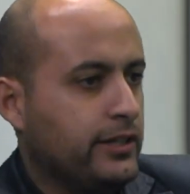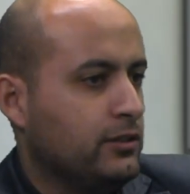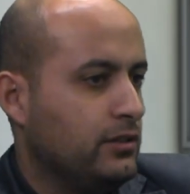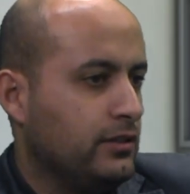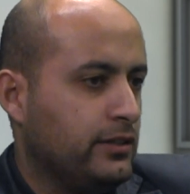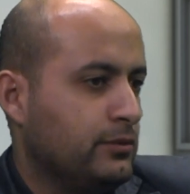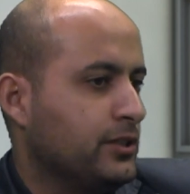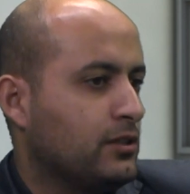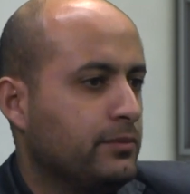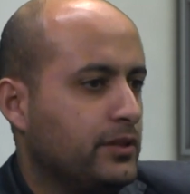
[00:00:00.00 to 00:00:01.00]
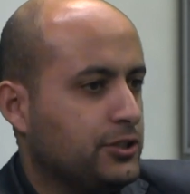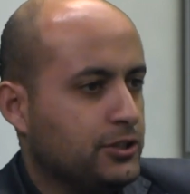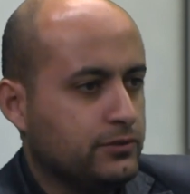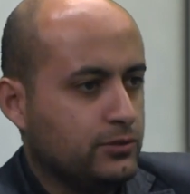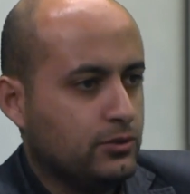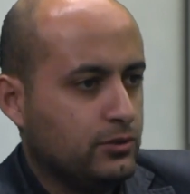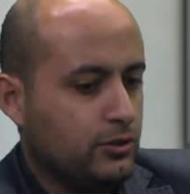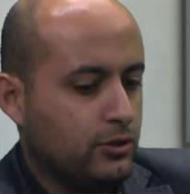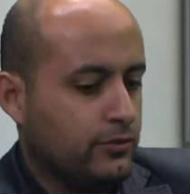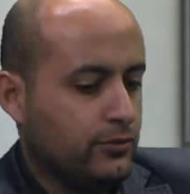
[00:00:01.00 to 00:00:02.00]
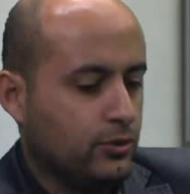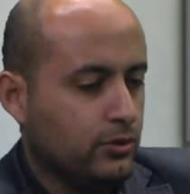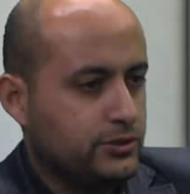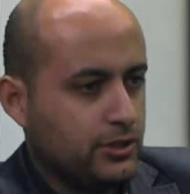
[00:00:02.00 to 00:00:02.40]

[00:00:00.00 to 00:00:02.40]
phone? It, will be a combination of, of all.